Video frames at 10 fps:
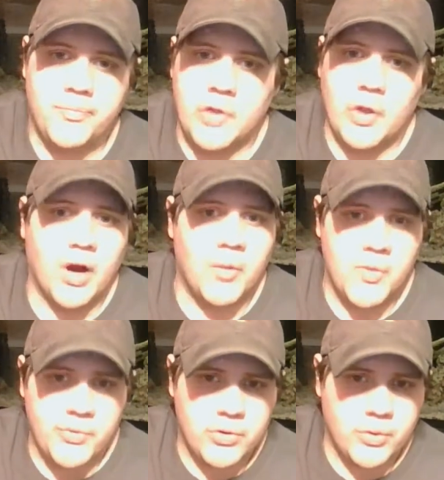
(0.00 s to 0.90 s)
There are
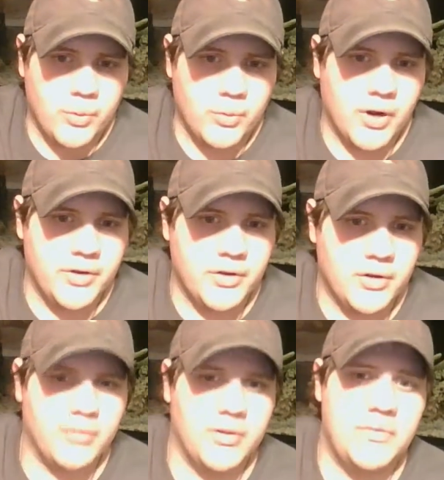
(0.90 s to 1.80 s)
people who will run their
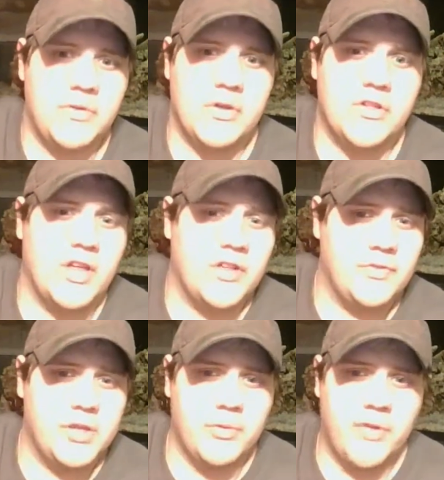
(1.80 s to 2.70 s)
reef
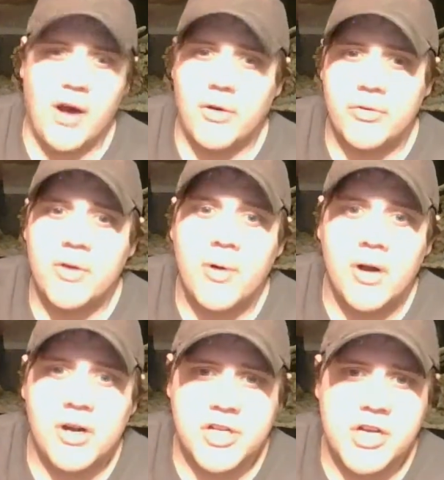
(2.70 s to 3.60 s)
successfully without doing
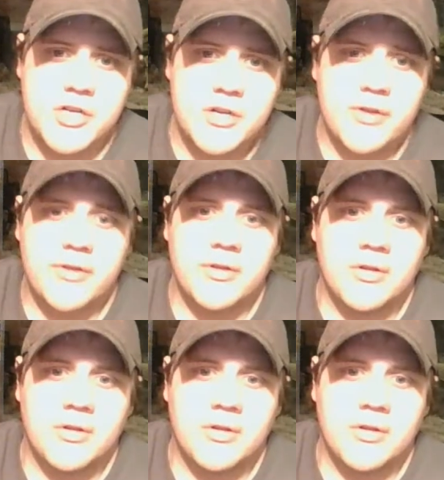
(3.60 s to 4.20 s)
water changes.